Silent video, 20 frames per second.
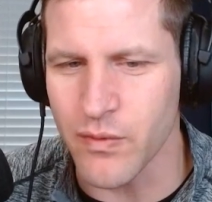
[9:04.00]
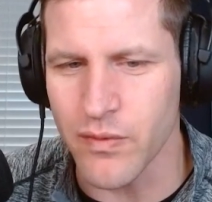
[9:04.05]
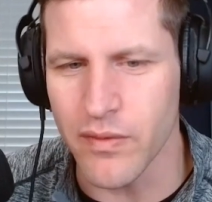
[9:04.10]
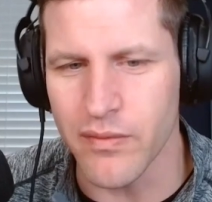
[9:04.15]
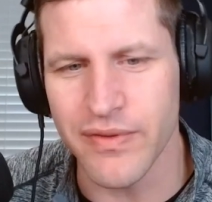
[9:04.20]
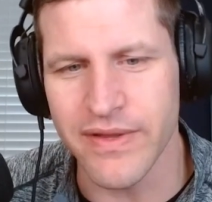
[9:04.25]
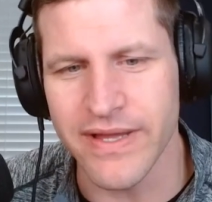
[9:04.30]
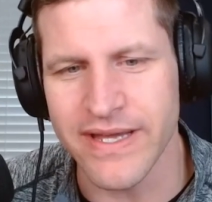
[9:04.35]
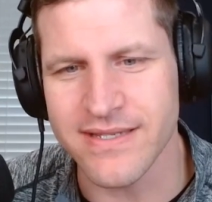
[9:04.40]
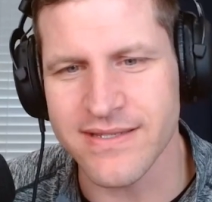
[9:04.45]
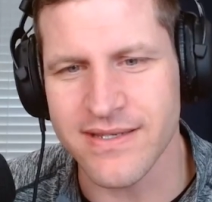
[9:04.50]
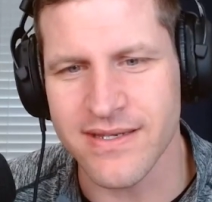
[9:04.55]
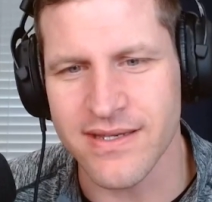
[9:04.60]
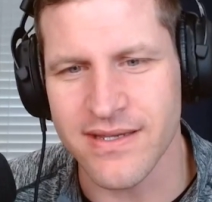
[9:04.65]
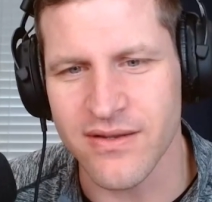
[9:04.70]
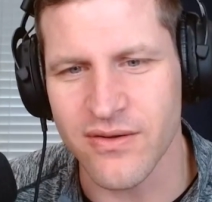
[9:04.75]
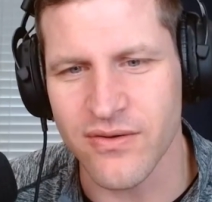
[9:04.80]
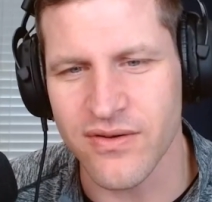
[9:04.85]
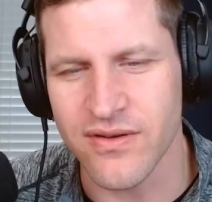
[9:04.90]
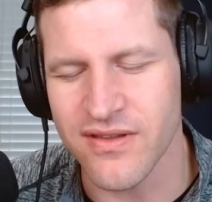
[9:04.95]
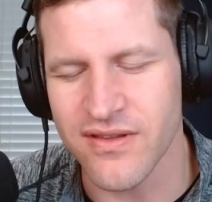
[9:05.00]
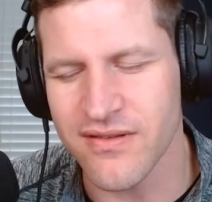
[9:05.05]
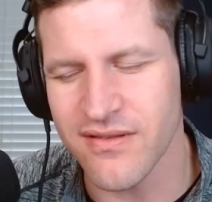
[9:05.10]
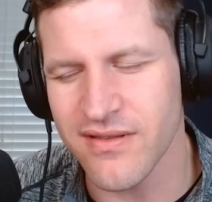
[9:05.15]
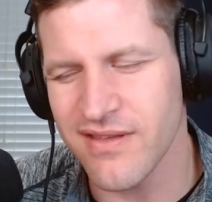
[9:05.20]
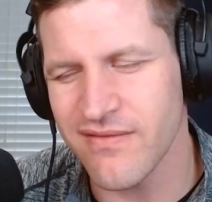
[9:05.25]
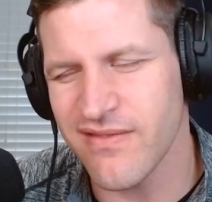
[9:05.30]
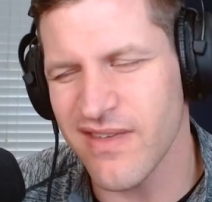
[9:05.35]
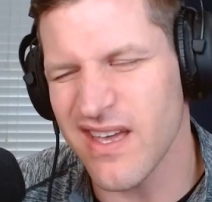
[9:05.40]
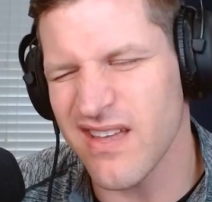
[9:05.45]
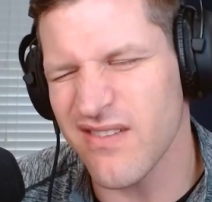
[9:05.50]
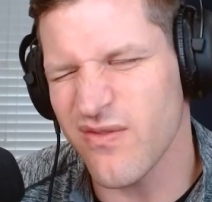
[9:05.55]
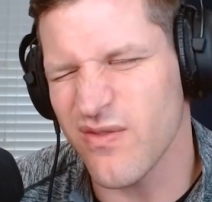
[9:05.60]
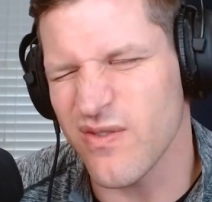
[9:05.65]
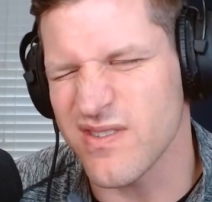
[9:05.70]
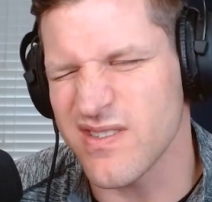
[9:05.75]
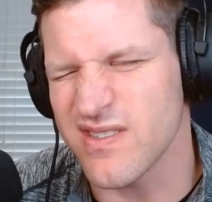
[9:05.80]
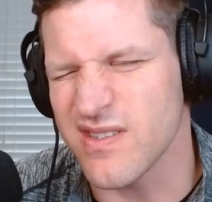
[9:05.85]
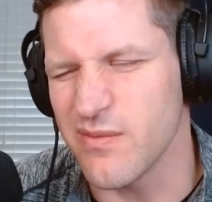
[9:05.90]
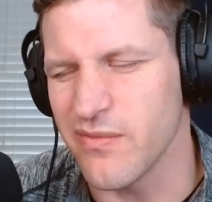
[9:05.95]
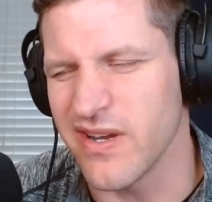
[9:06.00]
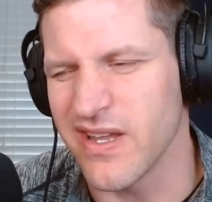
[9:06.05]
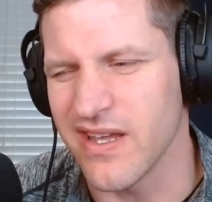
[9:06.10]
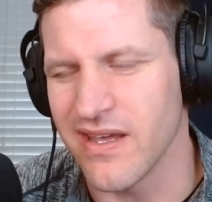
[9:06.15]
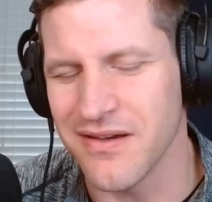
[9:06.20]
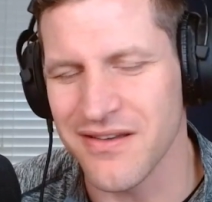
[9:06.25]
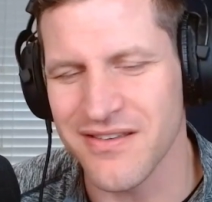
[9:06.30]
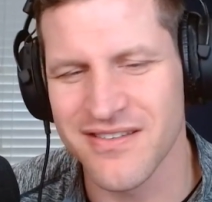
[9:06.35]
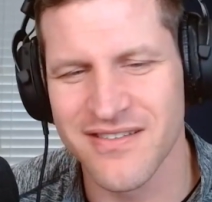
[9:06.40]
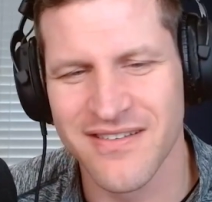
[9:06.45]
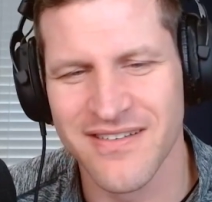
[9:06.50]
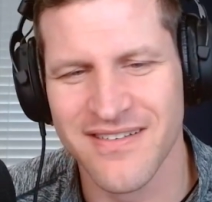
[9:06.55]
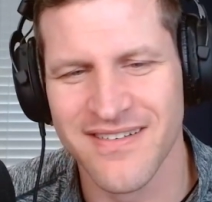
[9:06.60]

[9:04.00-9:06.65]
to replace it, or do you leave that for somebody else?